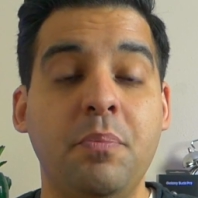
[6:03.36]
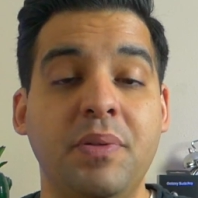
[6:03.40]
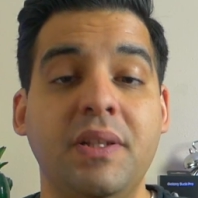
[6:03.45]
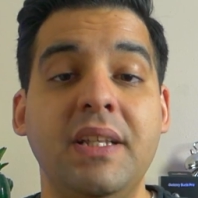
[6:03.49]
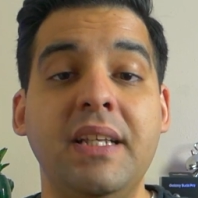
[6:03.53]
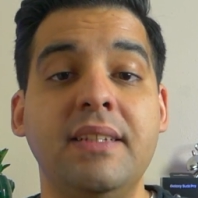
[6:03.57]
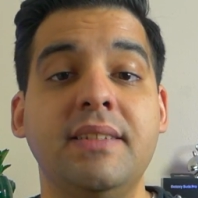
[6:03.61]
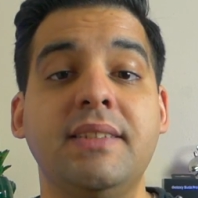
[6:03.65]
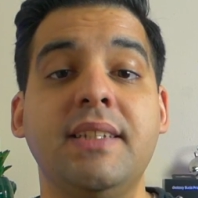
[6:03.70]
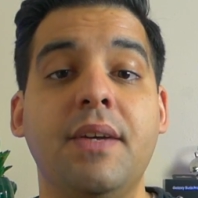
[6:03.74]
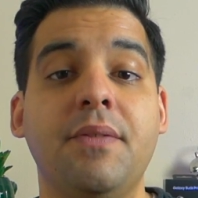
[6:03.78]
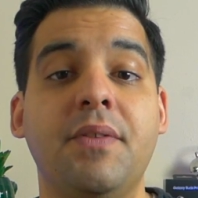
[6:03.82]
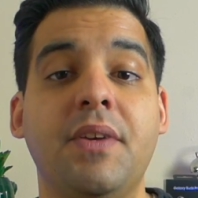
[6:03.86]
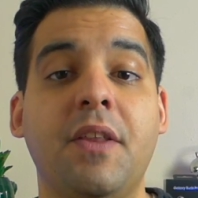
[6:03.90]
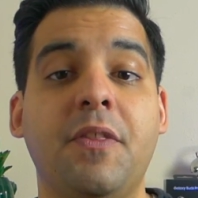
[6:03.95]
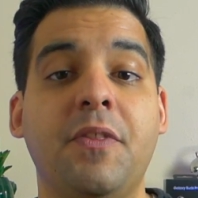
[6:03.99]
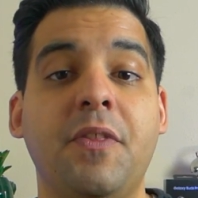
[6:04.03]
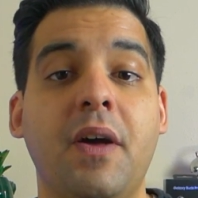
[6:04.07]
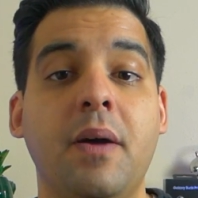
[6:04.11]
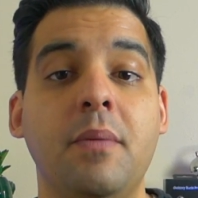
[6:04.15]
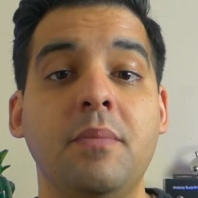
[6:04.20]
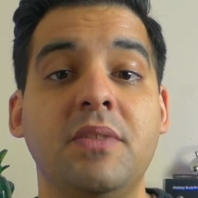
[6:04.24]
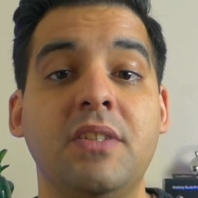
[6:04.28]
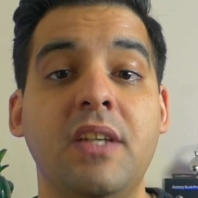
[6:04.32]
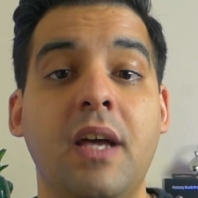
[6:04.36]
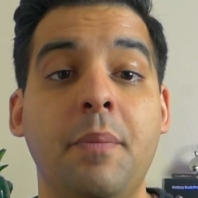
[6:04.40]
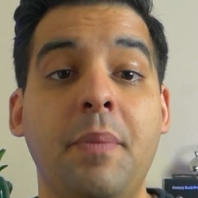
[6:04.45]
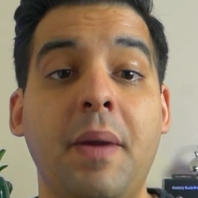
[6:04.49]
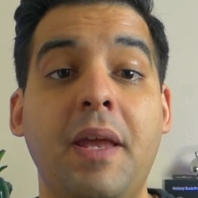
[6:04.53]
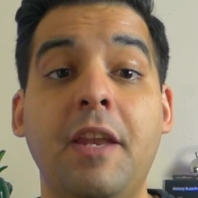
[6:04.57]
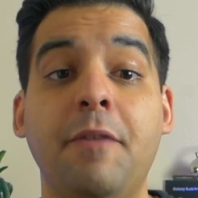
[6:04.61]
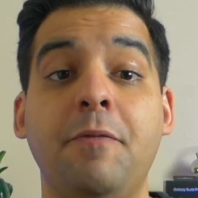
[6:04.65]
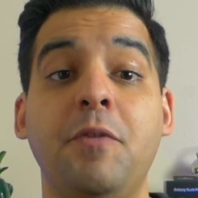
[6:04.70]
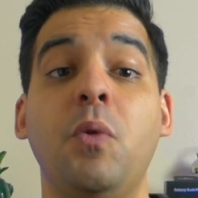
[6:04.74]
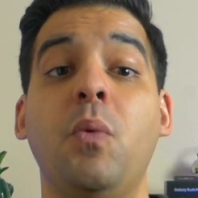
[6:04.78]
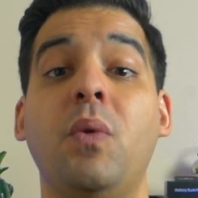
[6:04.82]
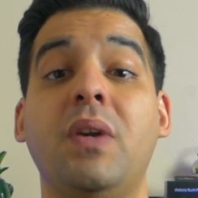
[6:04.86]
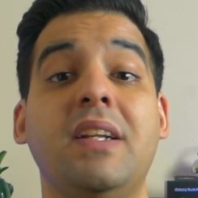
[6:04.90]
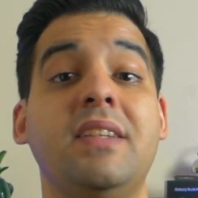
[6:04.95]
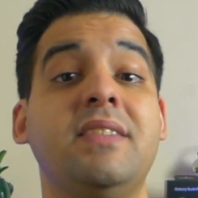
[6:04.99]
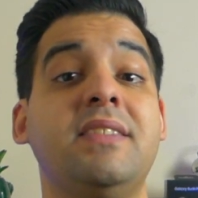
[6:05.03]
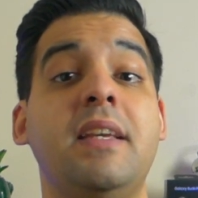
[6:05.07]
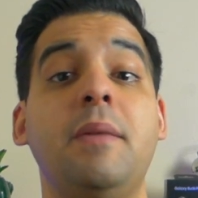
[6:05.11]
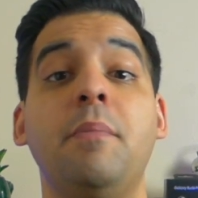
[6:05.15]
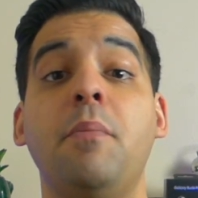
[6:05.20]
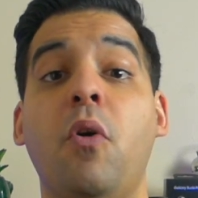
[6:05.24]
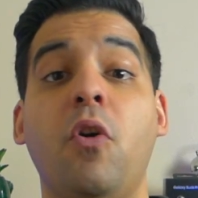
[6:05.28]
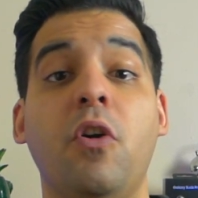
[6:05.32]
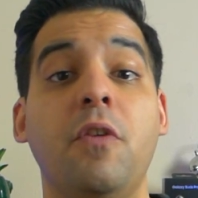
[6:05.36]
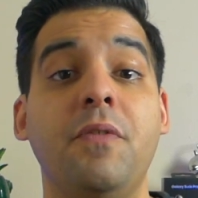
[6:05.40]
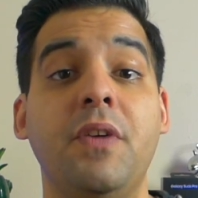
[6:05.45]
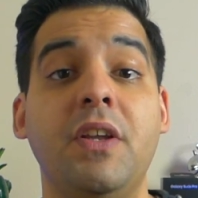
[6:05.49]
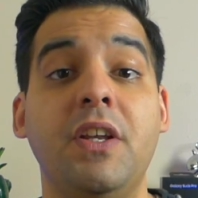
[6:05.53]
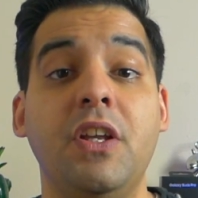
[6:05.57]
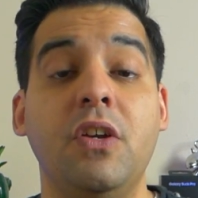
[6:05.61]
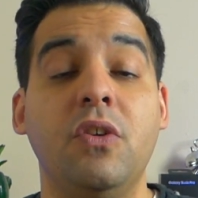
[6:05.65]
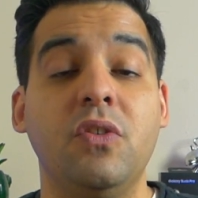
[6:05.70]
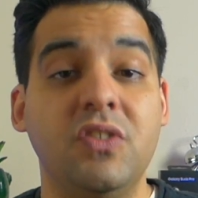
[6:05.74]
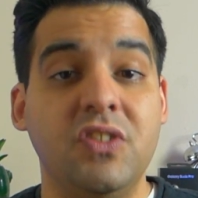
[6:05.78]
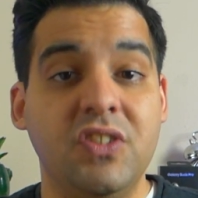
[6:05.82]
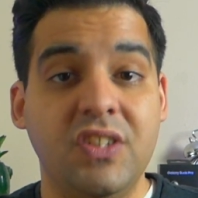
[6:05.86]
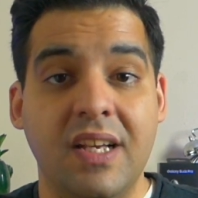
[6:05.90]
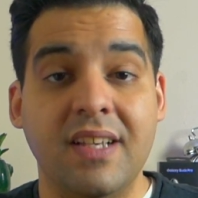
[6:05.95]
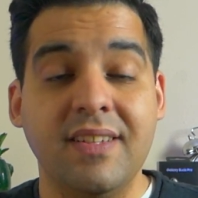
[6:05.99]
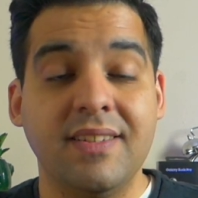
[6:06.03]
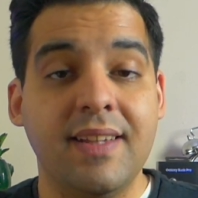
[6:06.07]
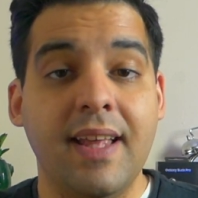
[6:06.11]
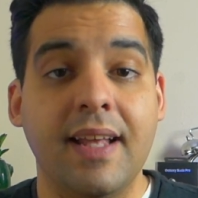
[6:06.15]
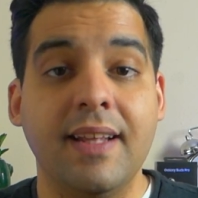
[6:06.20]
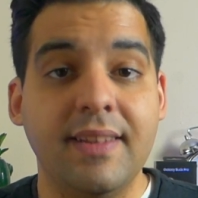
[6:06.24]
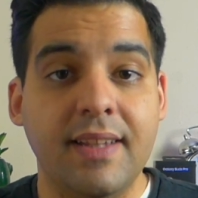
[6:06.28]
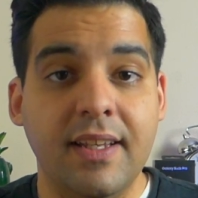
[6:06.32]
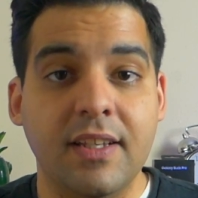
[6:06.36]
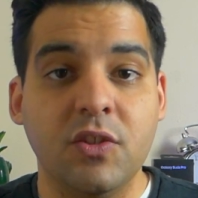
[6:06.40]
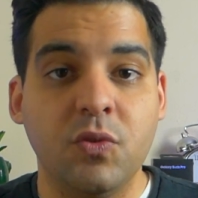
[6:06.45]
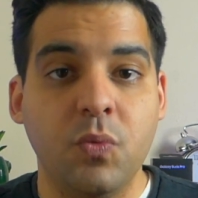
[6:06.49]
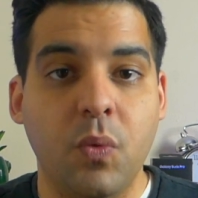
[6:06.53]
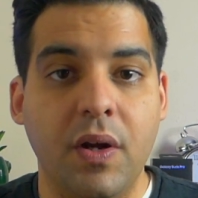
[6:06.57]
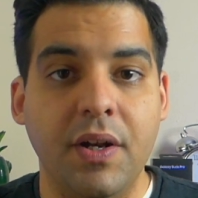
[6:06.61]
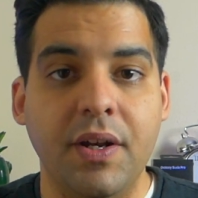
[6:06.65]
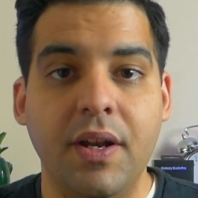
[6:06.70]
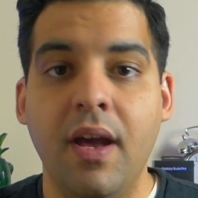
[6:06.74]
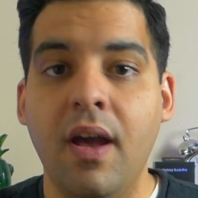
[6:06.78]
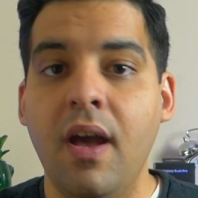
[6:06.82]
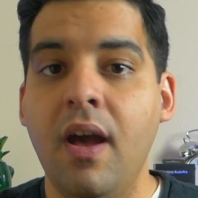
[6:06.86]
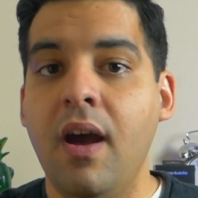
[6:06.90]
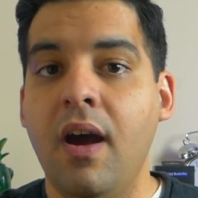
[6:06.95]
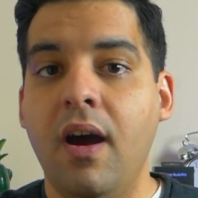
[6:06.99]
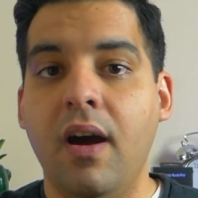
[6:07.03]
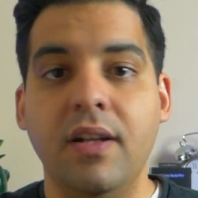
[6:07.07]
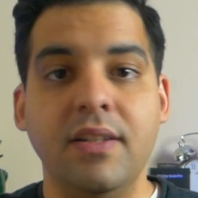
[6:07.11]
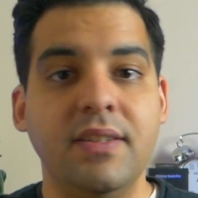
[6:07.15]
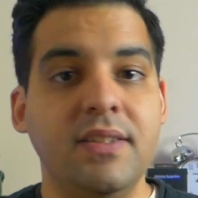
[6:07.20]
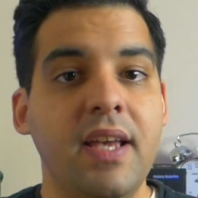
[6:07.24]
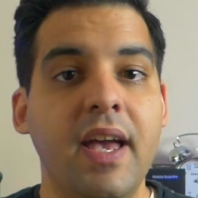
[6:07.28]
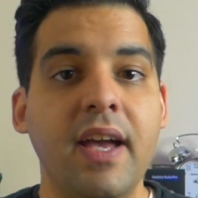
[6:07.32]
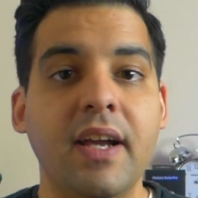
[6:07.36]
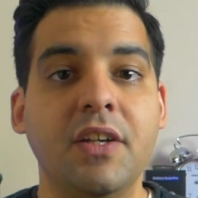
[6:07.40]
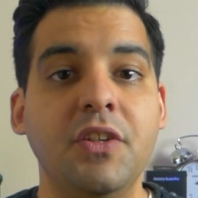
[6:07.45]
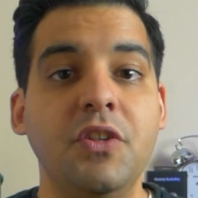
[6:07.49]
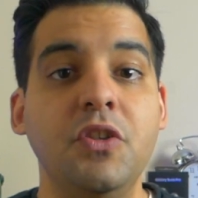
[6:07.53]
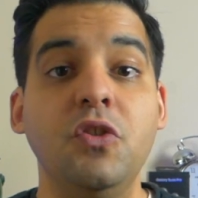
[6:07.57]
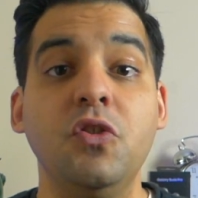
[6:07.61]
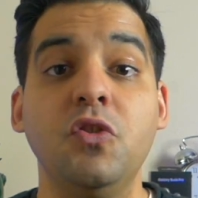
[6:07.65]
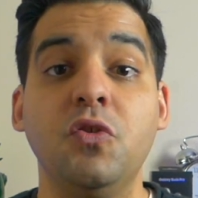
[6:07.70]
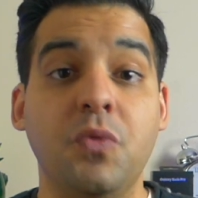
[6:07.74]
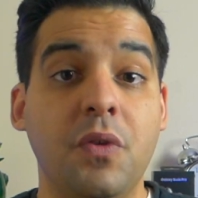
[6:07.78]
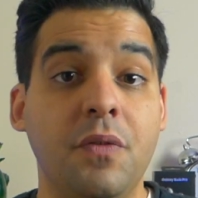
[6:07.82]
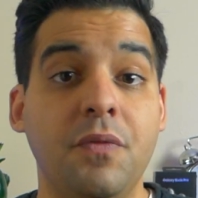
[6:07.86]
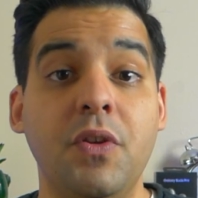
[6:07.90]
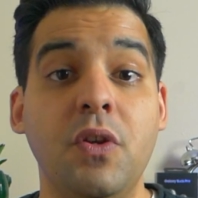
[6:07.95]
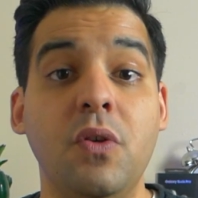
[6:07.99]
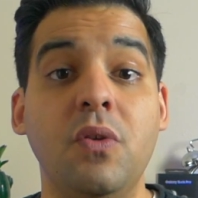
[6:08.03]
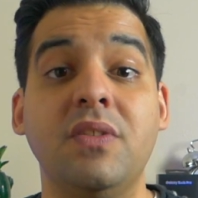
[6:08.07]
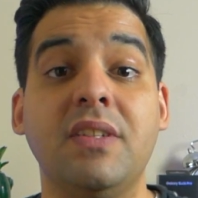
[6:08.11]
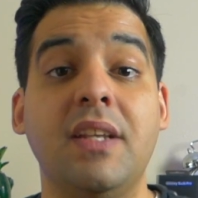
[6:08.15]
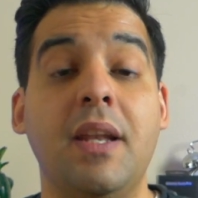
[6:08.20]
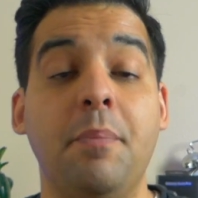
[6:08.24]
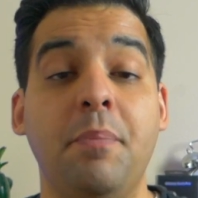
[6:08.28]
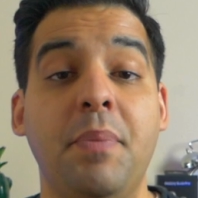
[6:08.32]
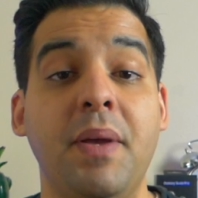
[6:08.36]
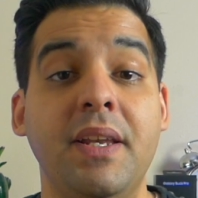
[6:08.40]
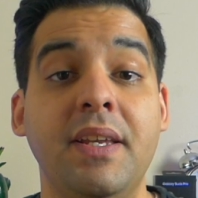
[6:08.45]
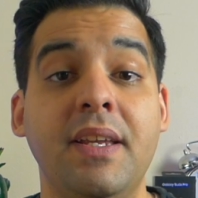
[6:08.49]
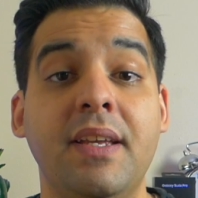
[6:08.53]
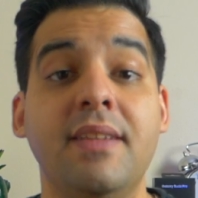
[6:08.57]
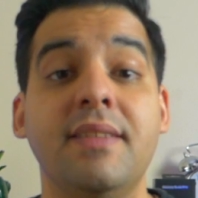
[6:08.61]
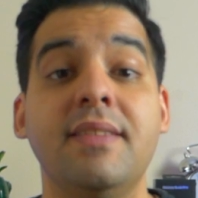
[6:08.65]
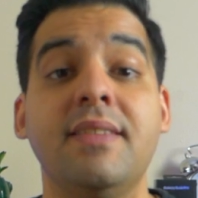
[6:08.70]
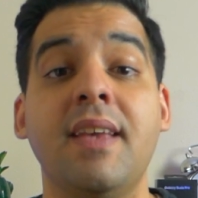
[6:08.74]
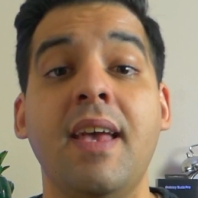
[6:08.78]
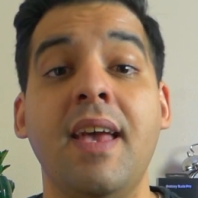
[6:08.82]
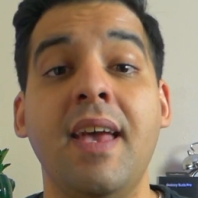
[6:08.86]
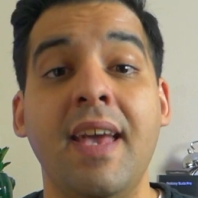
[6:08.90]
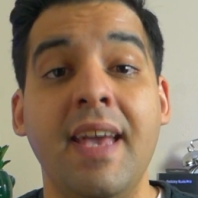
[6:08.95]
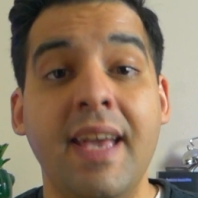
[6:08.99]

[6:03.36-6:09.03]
please give it a thumbs up. And if you want to see more videos just like this one on tech news, reviews, and opinions,